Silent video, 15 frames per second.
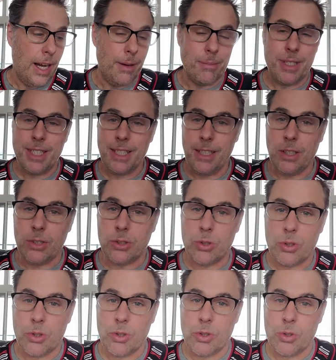Still,
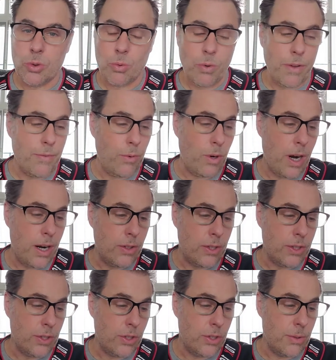24-hour
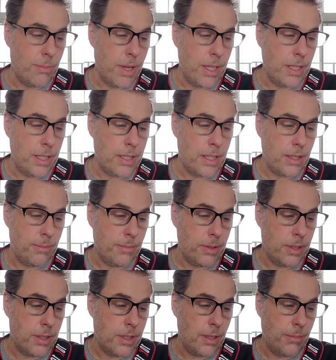surgery, man, that's kind of
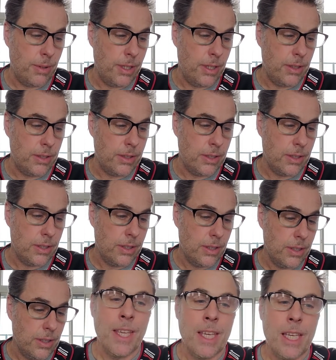something else.
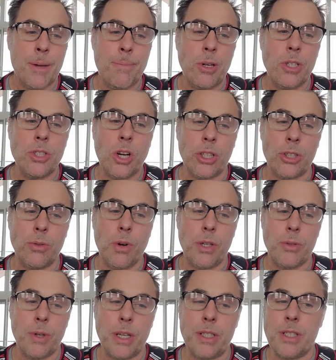Compared to Dr.
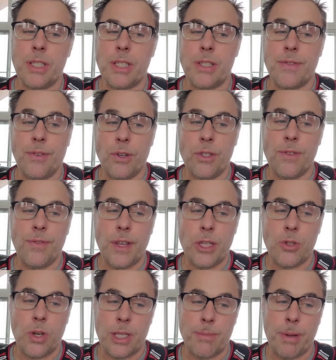Rodriguez's first face
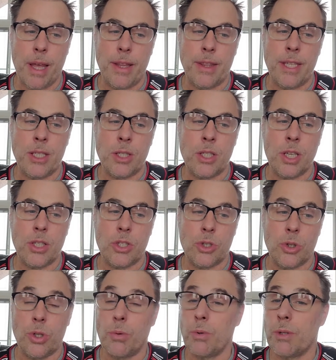transplant, this
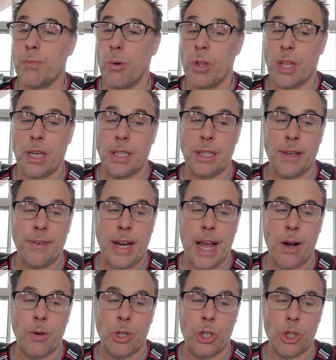surgery was more than 11
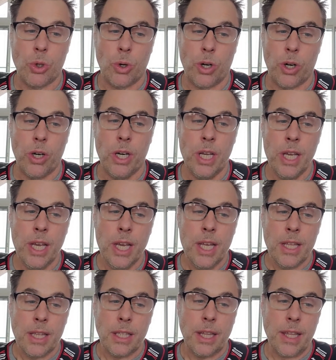hours shorter.
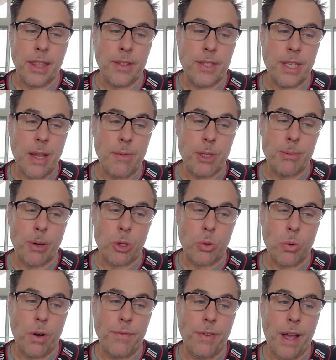The length of stay was about
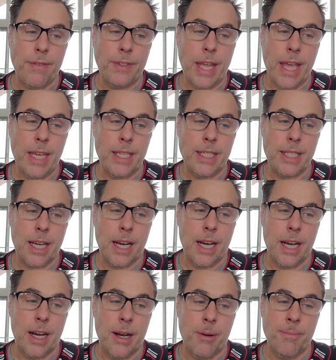25 days
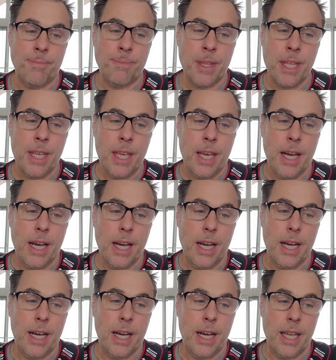
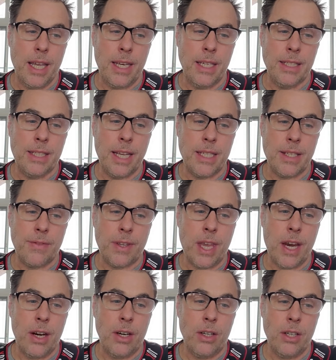in intensive
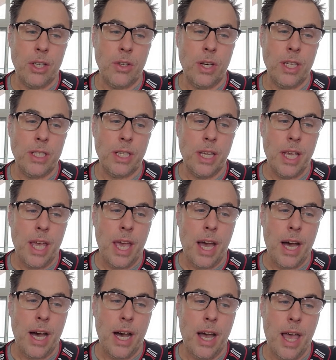care unit,
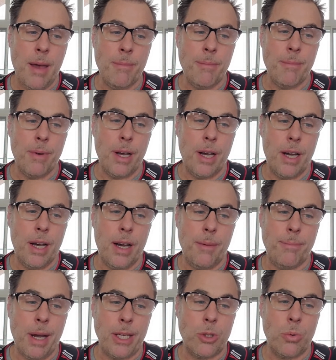and
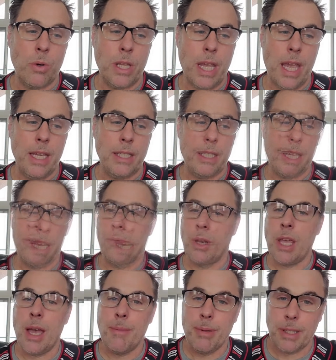by 28,
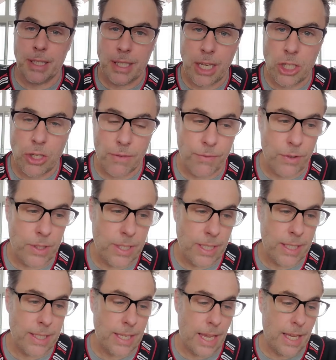rehabilitation for
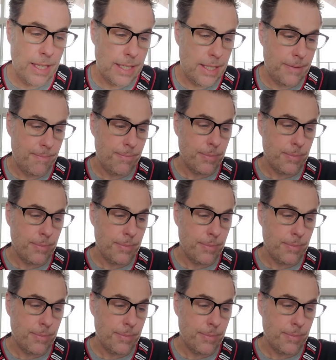6 days.